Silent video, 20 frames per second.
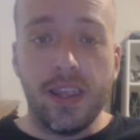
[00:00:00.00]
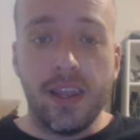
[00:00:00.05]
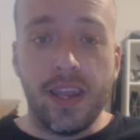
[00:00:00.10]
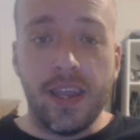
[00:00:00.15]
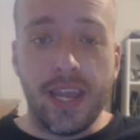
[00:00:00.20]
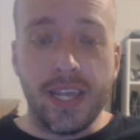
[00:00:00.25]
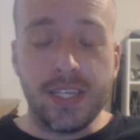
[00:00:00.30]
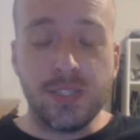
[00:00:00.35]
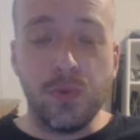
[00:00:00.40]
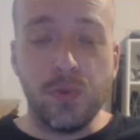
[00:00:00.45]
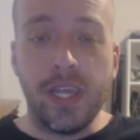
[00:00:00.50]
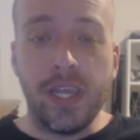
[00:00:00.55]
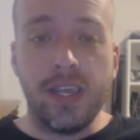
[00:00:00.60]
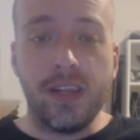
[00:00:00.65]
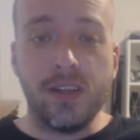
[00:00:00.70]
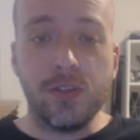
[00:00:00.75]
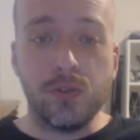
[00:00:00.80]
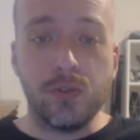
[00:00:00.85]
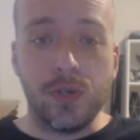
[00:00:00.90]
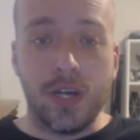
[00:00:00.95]
next
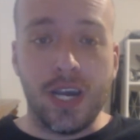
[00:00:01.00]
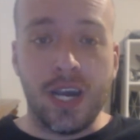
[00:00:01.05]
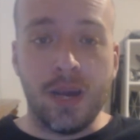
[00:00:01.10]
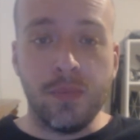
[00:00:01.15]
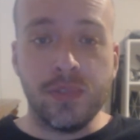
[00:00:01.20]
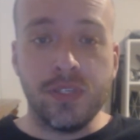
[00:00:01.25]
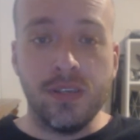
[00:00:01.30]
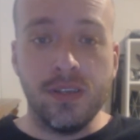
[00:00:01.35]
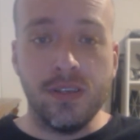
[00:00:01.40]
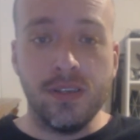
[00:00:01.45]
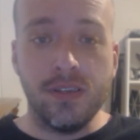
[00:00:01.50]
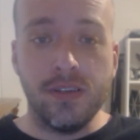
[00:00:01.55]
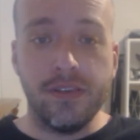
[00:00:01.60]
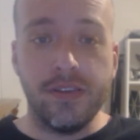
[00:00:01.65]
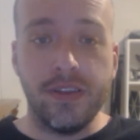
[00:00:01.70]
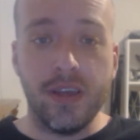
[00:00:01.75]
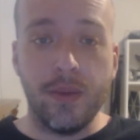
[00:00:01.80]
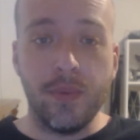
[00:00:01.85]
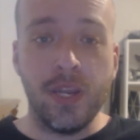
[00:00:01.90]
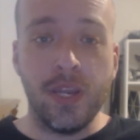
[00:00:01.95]
week drops
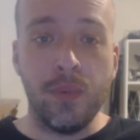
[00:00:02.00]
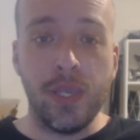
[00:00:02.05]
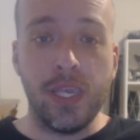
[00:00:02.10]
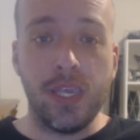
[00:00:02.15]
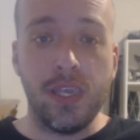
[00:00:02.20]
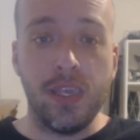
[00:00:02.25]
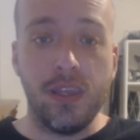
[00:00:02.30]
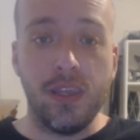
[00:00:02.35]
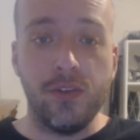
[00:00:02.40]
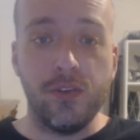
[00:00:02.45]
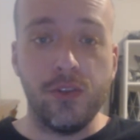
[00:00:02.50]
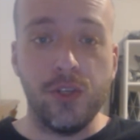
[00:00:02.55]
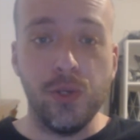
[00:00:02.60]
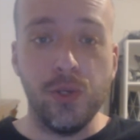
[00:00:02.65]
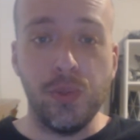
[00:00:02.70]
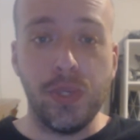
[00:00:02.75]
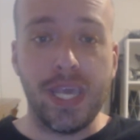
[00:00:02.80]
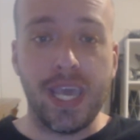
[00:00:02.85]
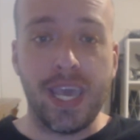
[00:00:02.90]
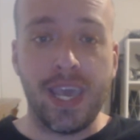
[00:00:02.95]
WWE
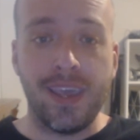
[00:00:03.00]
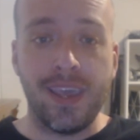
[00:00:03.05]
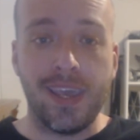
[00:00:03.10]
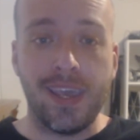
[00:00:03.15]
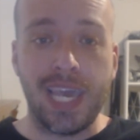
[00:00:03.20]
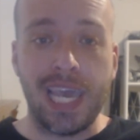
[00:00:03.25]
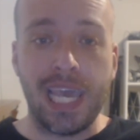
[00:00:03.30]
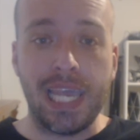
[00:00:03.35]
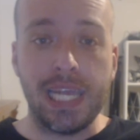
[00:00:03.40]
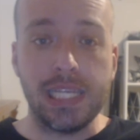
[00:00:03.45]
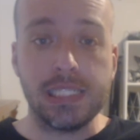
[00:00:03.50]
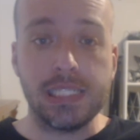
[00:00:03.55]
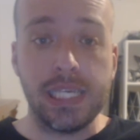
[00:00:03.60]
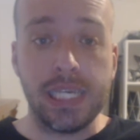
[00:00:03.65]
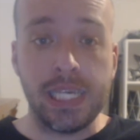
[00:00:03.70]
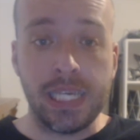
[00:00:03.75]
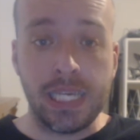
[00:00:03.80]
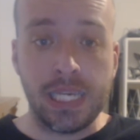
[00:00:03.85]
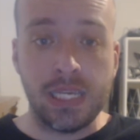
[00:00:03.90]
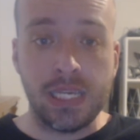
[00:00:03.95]

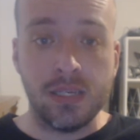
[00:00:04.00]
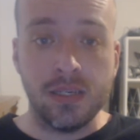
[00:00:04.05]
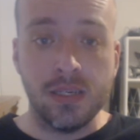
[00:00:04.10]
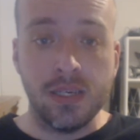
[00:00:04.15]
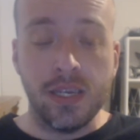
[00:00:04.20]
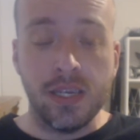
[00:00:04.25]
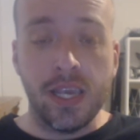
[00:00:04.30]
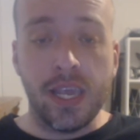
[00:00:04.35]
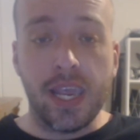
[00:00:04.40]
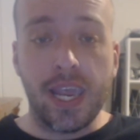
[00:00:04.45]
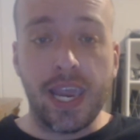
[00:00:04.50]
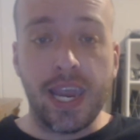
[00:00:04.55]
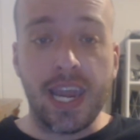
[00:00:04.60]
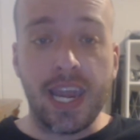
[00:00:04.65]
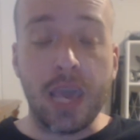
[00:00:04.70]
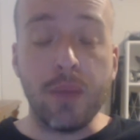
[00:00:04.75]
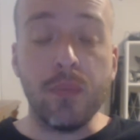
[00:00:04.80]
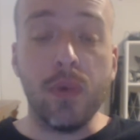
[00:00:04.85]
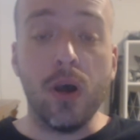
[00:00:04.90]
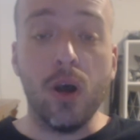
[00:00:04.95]
2K18, and
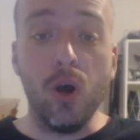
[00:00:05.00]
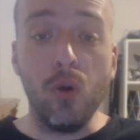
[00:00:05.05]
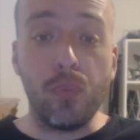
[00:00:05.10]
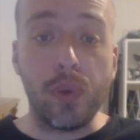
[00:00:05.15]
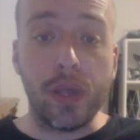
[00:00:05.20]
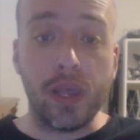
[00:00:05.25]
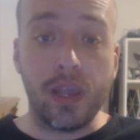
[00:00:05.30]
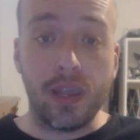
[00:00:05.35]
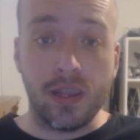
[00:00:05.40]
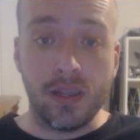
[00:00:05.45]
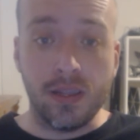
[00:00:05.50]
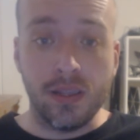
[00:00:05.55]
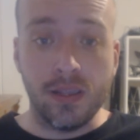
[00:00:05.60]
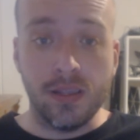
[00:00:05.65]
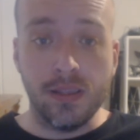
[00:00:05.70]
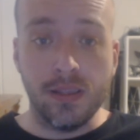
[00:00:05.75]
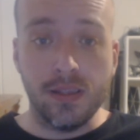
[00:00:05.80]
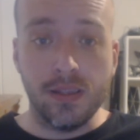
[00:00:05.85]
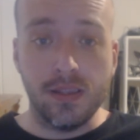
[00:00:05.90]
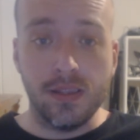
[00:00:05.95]
I'm hoping,
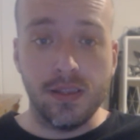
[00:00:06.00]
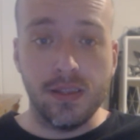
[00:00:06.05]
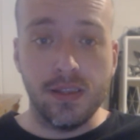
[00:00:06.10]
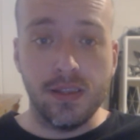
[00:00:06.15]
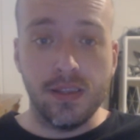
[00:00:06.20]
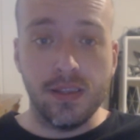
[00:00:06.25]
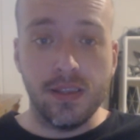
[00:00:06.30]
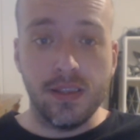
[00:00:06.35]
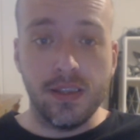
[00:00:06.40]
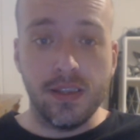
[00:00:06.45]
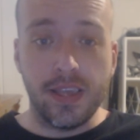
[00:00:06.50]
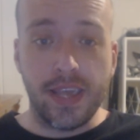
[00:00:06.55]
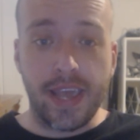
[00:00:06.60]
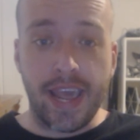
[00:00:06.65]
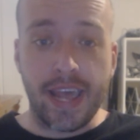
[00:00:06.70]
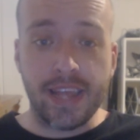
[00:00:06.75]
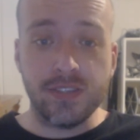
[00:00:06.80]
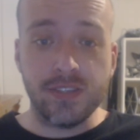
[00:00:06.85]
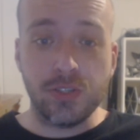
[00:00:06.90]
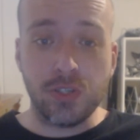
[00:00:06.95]

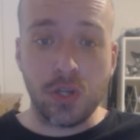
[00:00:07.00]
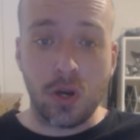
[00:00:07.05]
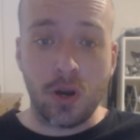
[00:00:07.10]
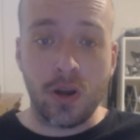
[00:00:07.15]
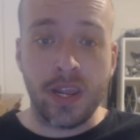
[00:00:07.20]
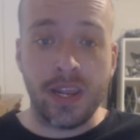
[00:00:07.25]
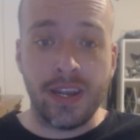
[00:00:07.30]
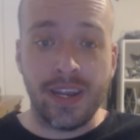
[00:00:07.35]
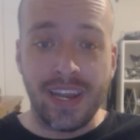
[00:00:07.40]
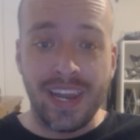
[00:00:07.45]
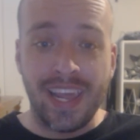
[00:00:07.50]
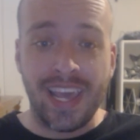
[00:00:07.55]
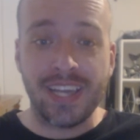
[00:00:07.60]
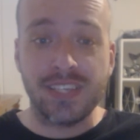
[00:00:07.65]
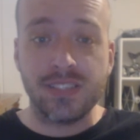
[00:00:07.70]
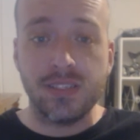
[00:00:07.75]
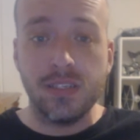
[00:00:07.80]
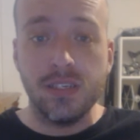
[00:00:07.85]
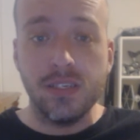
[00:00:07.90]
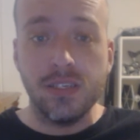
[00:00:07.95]
as starting
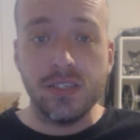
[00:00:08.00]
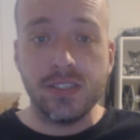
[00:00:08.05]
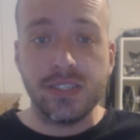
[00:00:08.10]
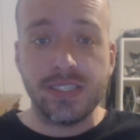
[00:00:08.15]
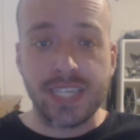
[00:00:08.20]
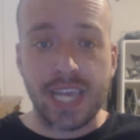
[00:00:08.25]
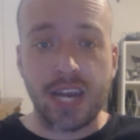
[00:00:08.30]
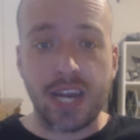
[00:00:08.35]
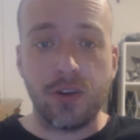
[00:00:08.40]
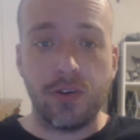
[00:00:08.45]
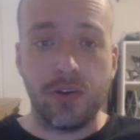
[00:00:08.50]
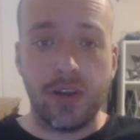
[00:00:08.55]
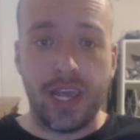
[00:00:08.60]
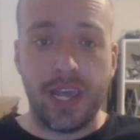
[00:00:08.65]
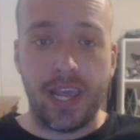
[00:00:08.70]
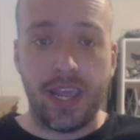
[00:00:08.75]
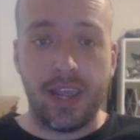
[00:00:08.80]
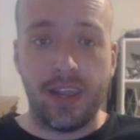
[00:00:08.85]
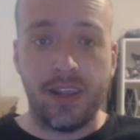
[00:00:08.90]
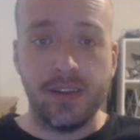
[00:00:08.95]
next
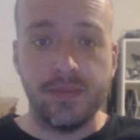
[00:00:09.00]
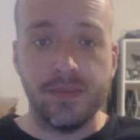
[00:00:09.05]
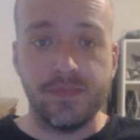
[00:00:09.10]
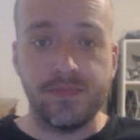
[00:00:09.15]
Saturday,